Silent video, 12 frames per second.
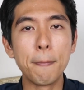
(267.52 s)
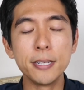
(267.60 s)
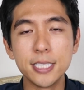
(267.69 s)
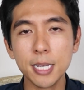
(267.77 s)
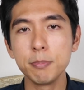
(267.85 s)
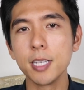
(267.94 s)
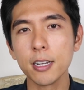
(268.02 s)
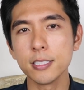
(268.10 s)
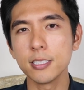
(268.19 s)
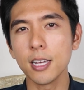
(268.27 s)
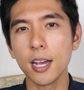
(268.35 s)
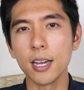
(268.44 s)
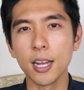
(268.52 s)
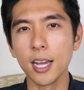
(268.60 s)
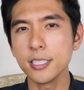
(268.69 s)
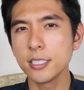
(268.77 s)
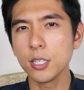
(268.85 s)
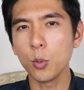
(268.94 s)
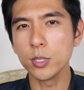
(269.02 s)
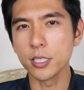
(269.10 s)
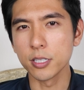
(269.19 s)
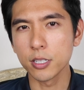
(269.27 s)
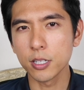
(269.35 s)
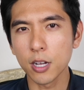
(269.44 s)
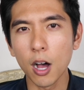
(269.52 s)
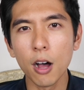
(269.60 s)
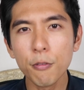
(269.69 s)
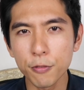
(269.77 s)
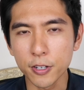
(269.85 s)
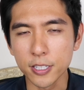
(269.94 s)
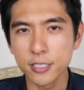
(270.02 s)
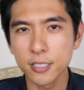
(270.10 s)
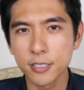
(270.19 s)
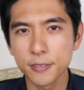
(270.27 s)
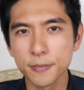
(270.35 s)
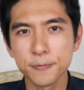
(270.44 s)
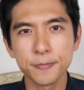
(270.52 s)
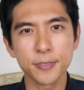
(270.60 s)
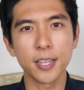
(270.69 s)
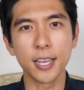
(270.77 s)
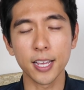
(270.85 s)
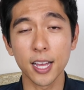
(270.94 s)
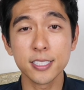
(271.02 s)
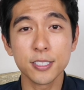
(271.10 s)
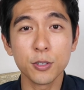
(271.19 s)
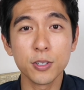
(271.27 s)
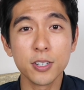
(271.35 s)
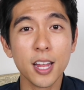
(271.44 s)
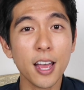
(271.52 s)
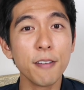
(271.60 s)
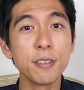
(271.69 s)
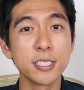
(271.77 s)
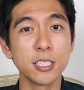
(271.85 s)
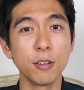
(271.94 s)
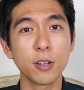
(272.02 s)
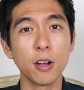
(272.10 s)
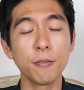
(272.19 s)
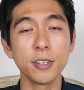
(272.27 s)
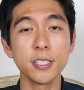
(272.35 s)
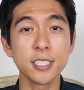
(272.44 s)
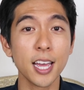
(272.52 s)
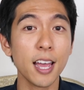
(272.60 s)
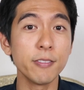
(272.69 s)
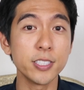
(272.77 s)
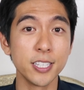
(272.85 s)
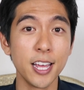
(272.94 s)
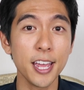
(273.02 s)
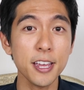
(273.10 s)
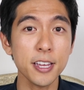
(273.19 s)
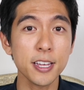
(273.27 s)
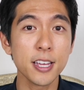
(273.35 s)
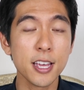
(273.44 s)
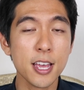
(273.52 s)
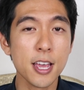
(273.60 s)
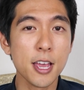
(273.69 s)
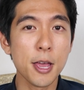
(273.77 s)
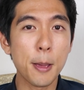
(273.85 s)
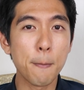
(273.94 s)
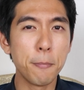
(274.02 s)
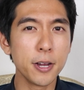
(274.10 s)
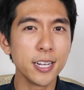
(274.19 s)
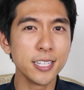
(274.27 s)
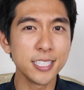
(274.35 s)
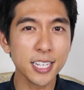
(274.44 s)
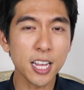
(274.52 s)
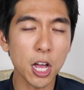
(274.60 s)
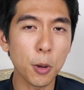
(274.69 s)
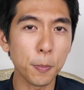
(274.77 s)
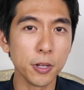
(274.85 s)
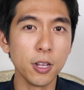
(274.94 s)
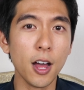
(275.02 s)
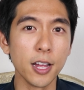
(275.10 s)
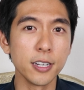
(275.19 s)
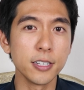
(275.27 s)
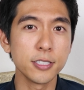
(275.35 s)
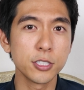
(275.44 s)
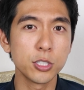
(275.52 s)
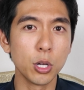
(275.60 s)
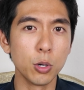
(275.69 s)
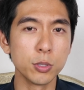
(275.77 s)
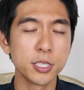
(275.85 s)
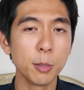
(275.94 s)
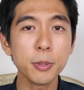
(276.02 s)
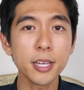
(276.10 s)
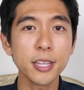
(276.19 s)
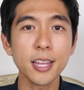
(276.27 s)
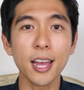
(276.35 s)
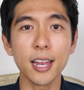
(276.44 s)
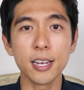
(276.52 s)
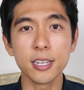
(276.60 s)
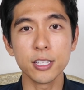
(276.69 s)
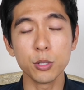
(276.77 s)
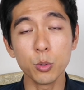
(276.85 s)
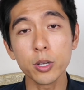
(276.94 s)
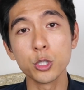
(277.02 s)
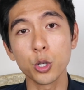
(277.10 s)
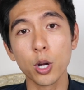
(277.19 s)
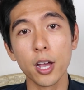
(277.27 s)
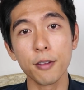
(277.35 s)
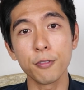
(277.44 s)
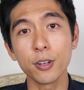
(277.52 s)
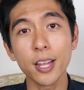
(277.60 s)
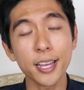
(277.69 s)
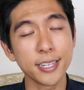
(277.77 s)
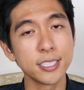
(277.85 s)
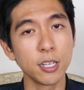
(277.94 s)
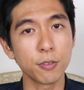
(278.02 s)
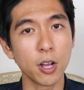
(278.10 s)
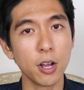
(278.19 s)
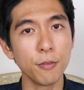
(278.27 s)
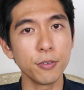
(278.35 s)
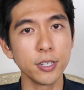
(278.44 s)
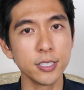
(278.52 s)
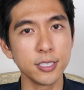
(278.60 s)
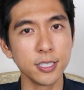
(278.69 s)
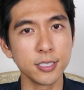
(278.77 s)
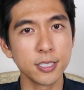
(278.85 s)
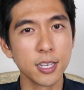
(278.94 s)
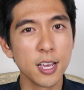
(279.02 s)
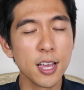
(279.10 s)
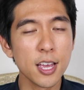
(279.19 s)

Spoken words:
But deep down inside, I still wasn't confident. I still didn't have the self-confidence I have today, but it did help a lot. So something that you can try if you're lacking self-confidence is